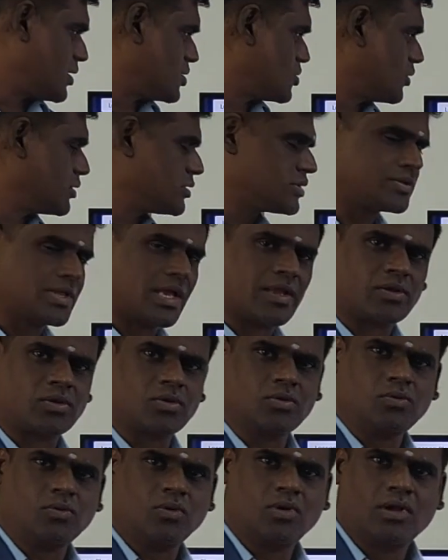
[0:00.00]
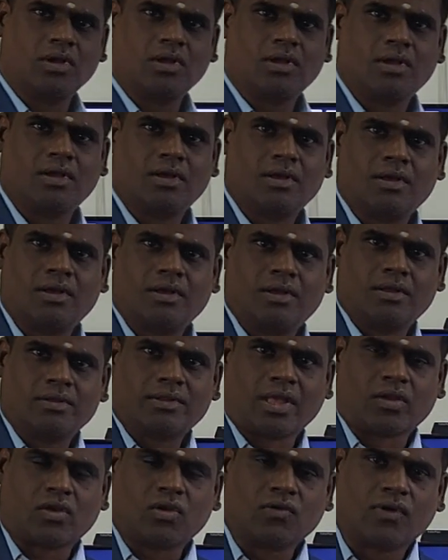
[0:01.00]
students, thank you.
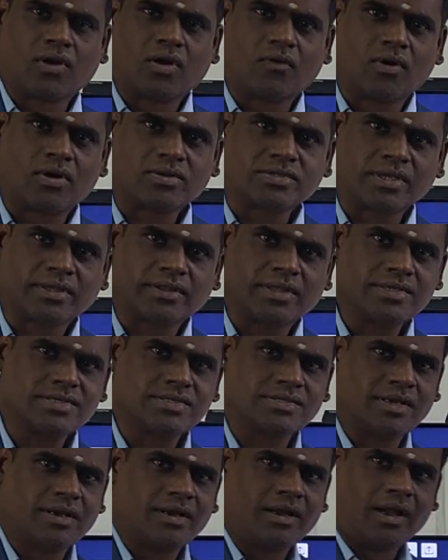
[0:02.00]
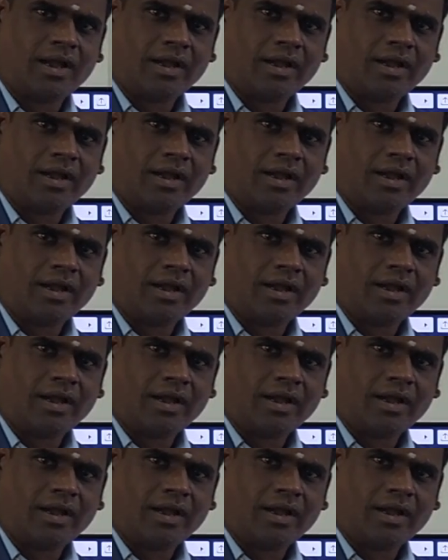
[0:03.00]
Thank you for watching this.